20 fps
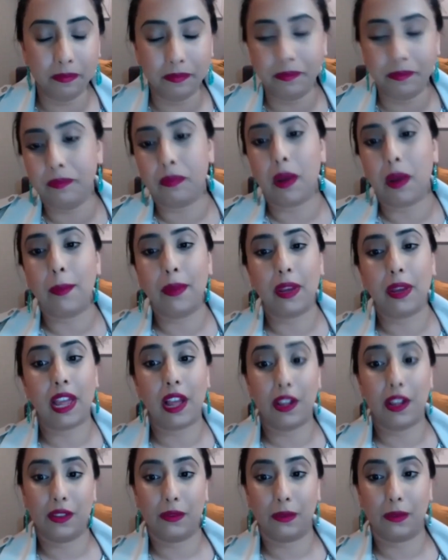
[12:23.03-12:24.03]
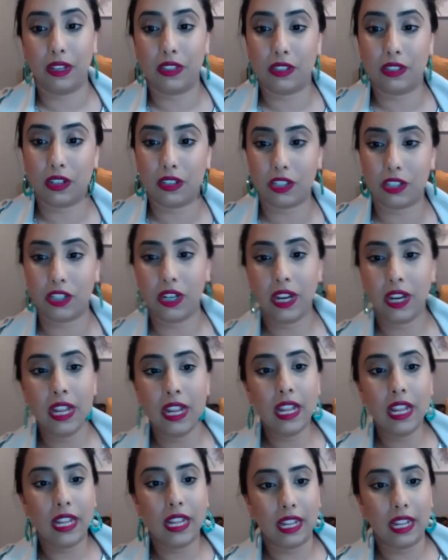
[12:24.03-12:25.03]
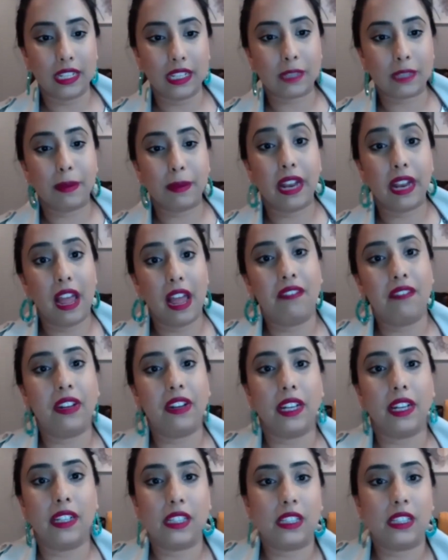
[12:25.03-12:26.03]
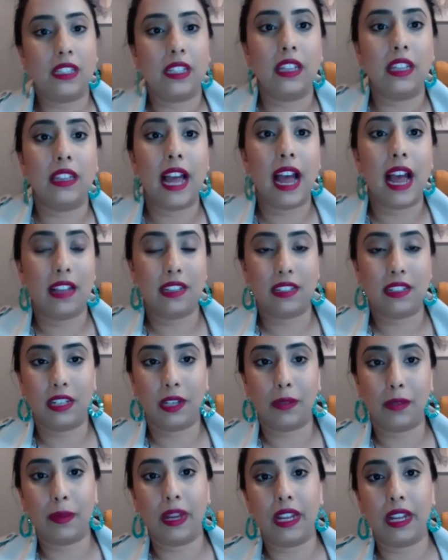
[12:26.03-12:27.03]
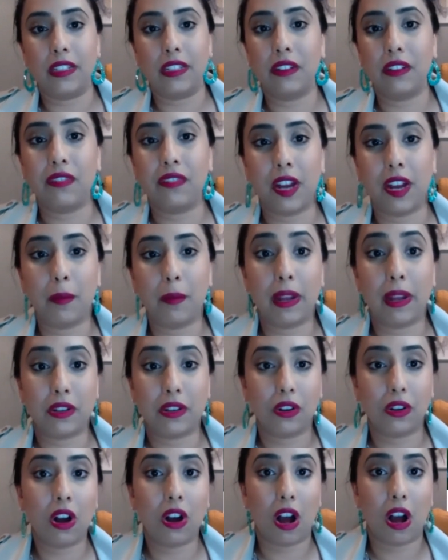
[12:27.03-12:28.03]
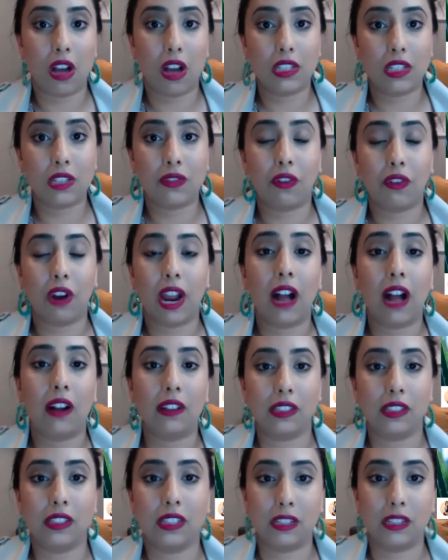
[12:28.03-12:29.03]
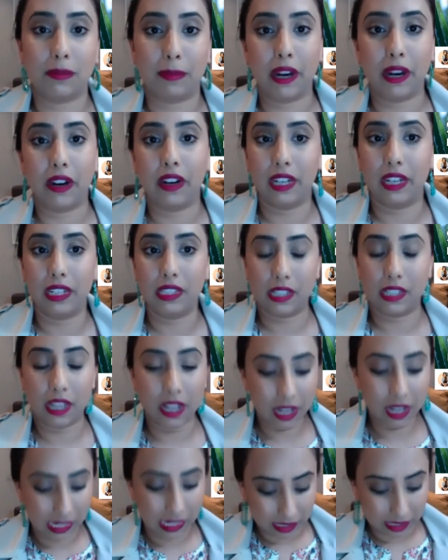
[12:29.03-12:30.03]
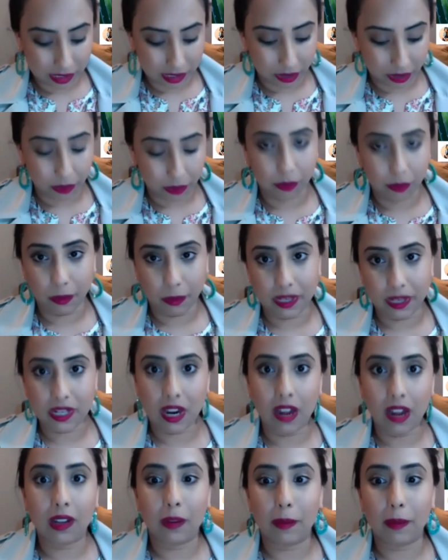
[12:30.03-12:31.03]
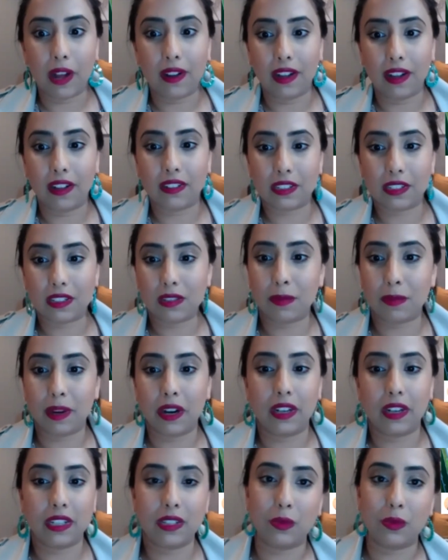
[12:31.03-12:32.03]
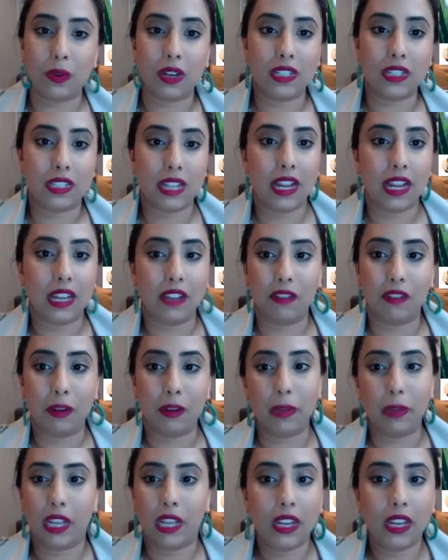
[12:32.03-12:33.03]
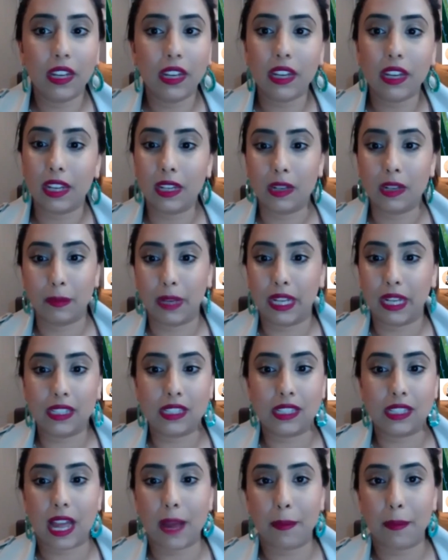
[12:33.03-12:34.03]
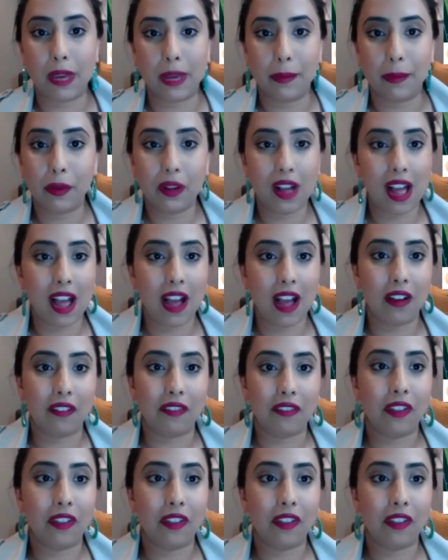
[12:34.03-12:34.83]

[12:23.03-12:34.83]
public health research, it's been evidenced that stigma is a fundamental cause for health disparities. So when we talk about health disparities, what does that even mean? It means that people have,